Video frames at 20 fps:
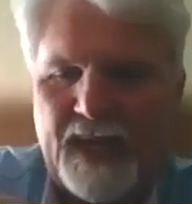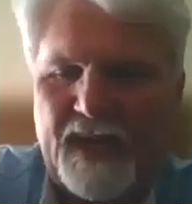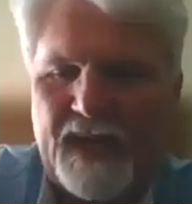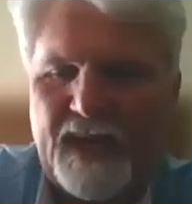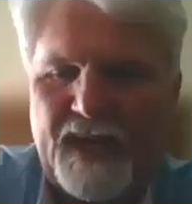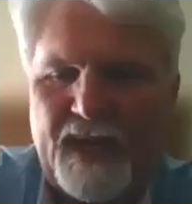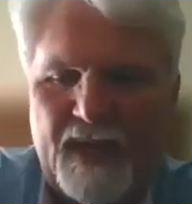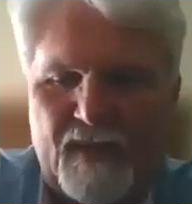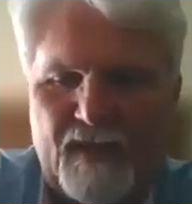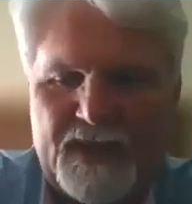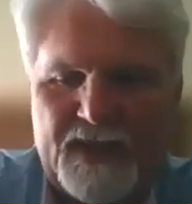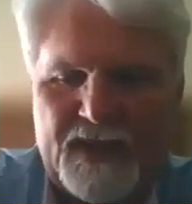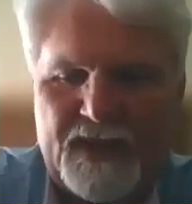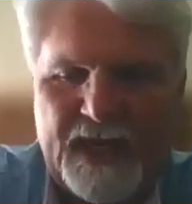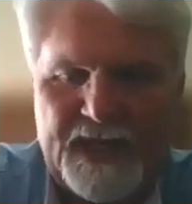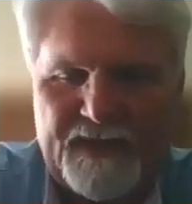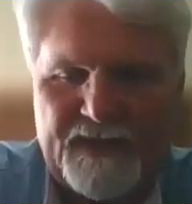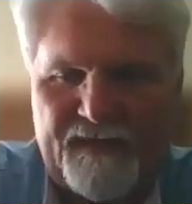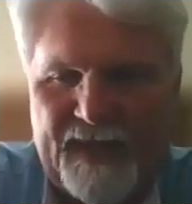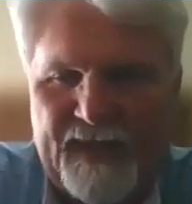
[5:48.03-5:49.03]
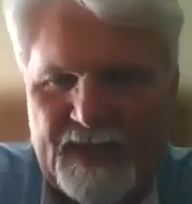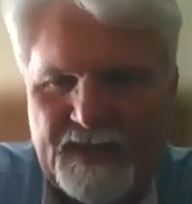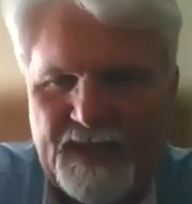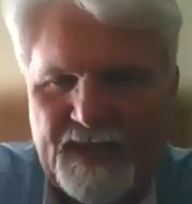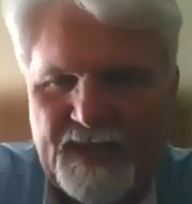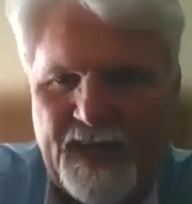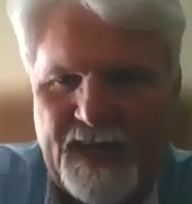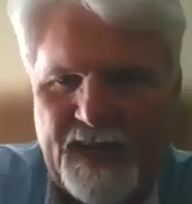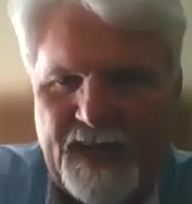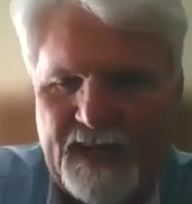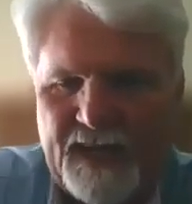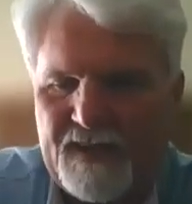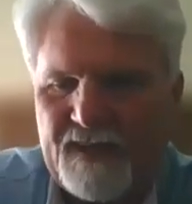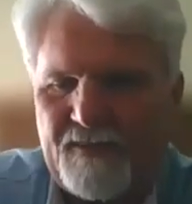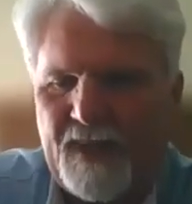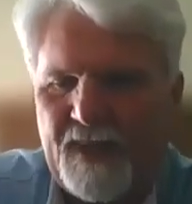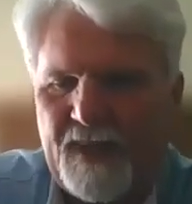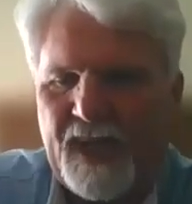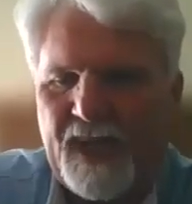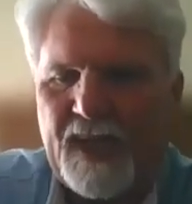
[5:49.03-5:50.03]
And, you know, it's fascinating to
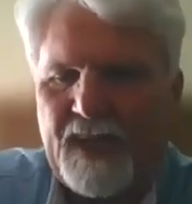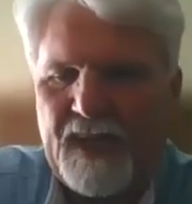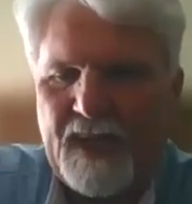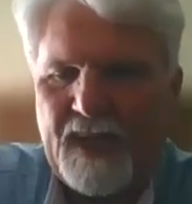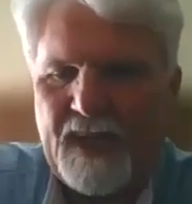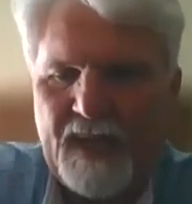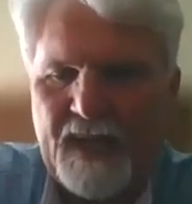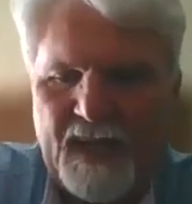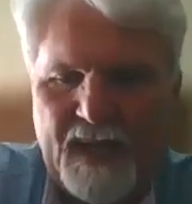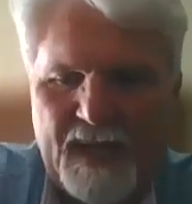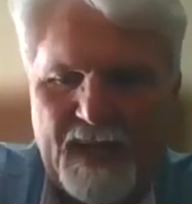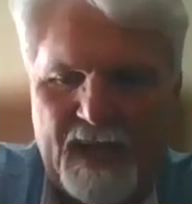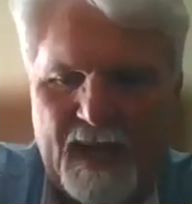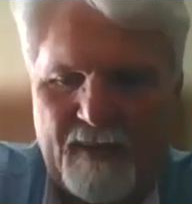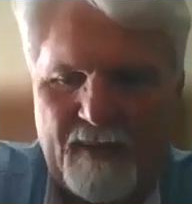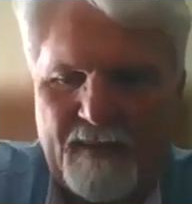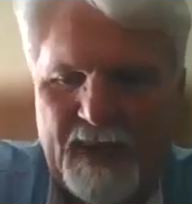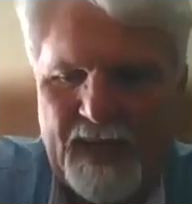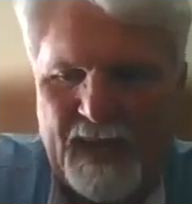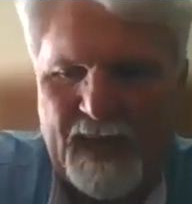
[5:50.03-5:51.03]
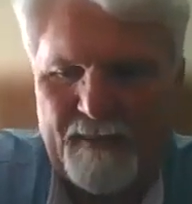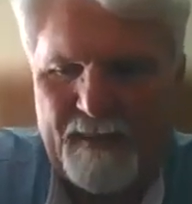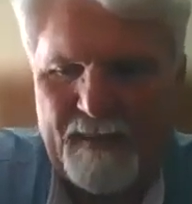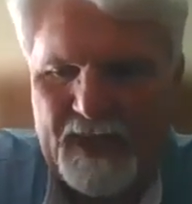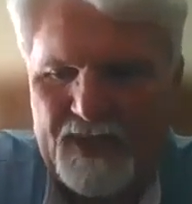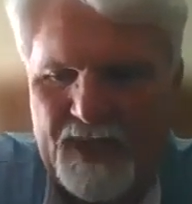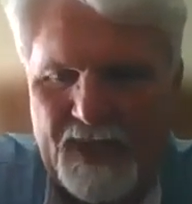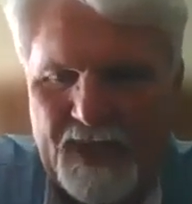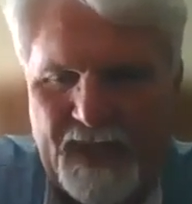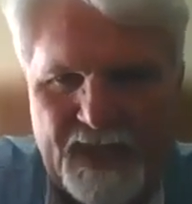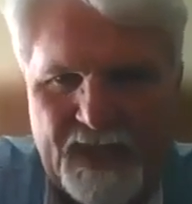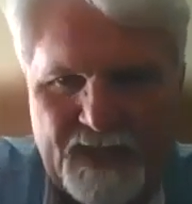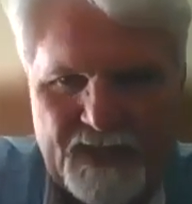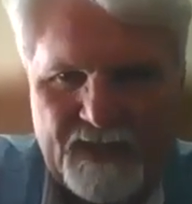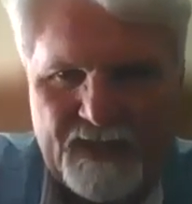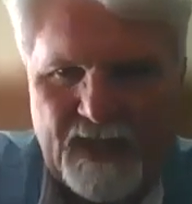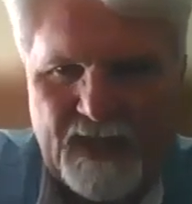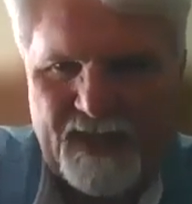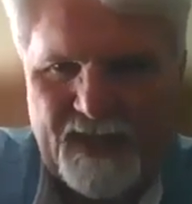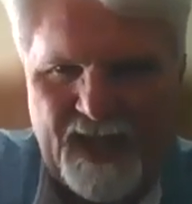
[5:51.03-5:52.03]
me. And I mentioned
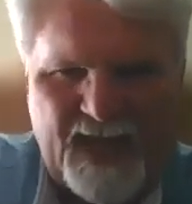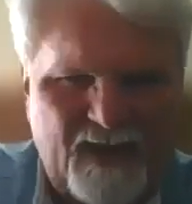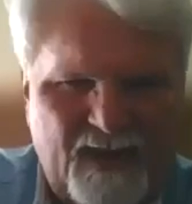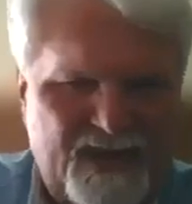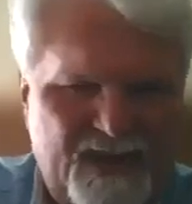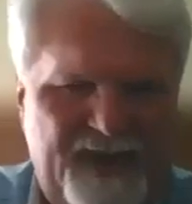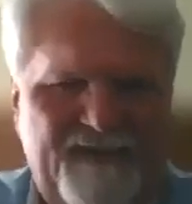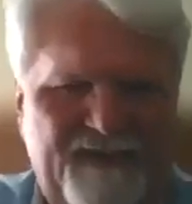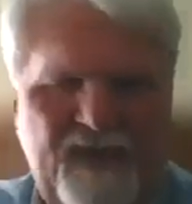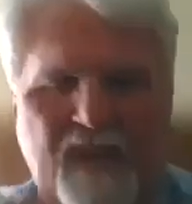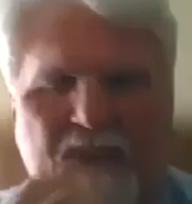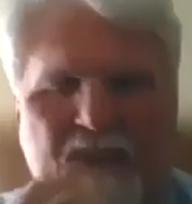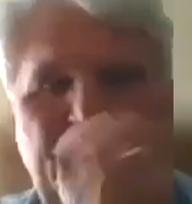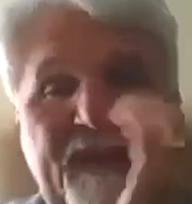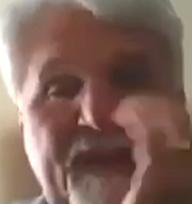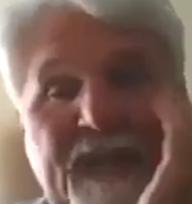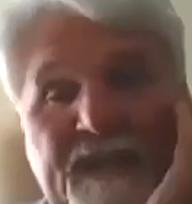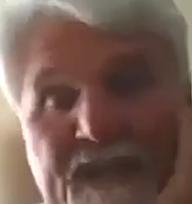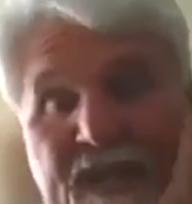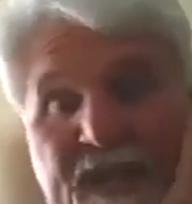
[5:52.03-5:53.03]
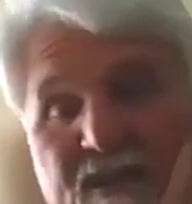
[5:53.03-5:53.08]
this, I think it was even on Vans.